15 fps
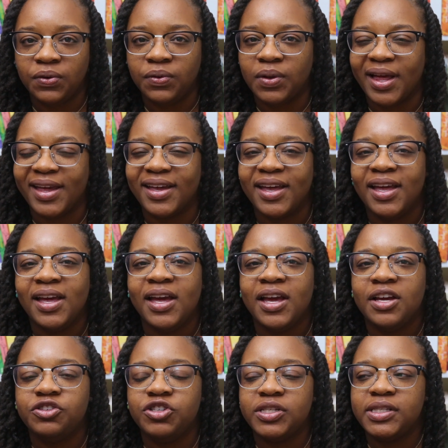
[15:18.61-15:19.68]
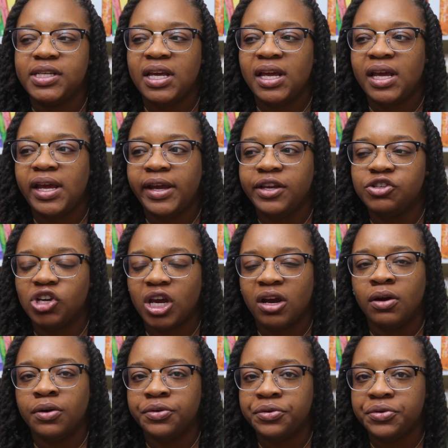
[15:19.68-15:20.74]
Like, just seeing each
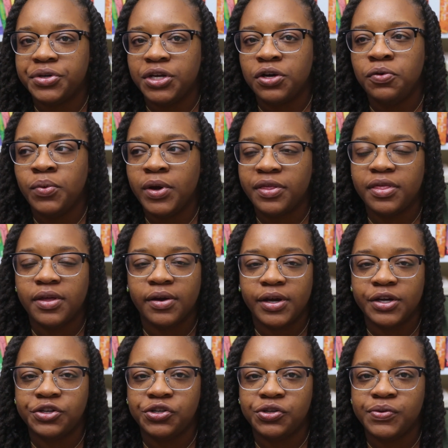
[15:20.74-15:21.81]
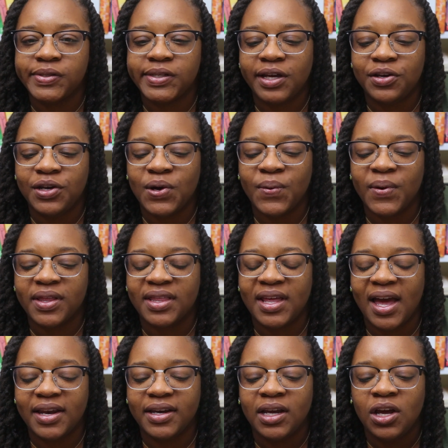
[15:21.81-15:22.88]
character deal with their issues, and knowing
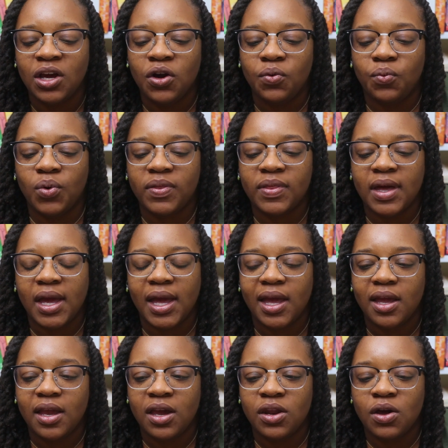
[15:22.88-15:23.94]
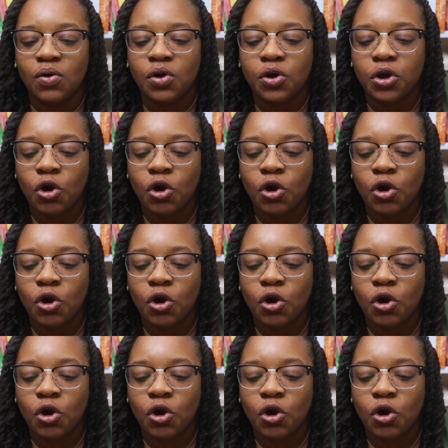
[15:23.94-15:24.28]
that when they, you know,